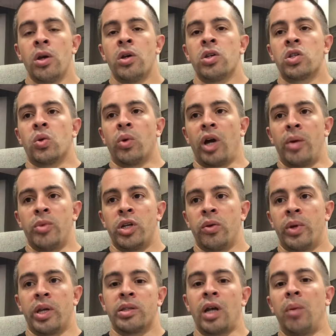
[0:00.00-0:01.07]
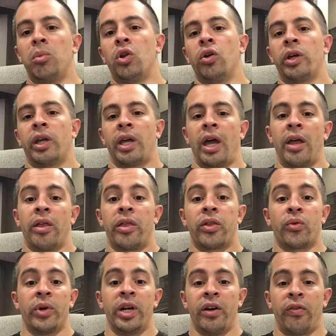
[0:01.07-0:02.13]
So what I'm doing is I'm looking at
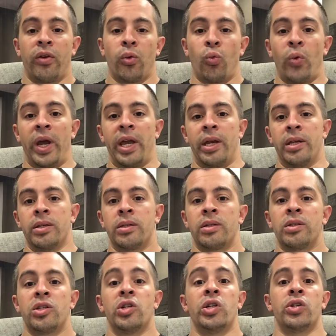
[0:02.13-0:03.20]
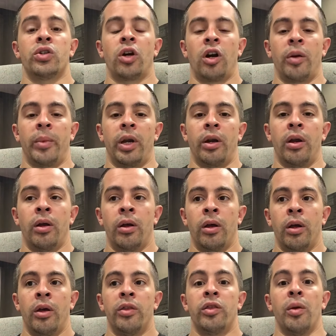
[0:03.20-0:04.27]
3 different ways to determine
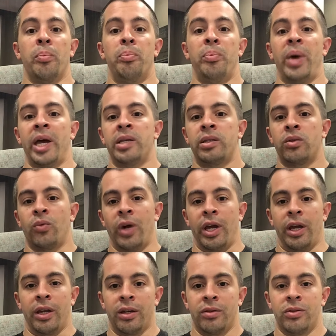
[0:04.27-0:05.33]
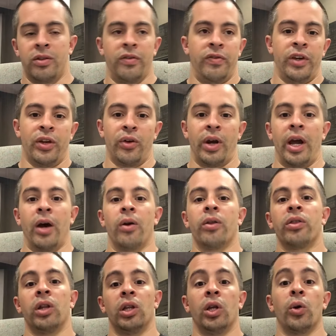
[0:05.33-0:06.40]
the best way to figure out
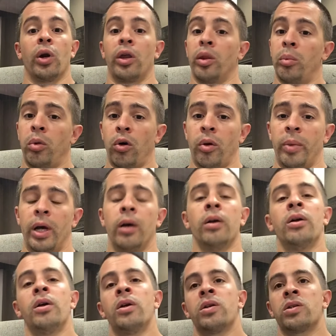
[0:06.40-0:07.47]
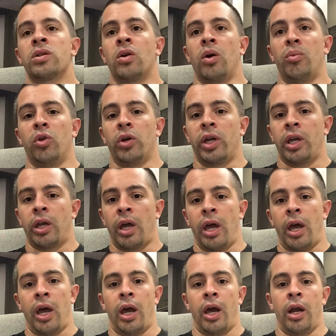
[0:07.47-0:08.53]
the load on the barbell. So I'm looking
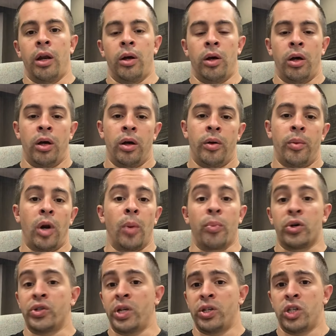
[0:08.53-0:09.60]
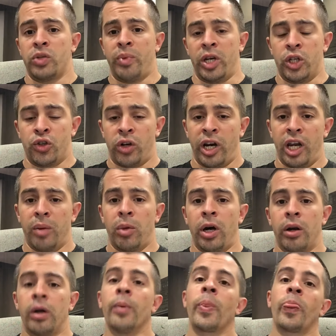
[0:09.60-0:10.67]
at a percentage-based training
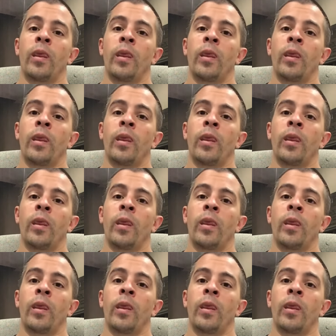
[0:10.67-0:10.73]
model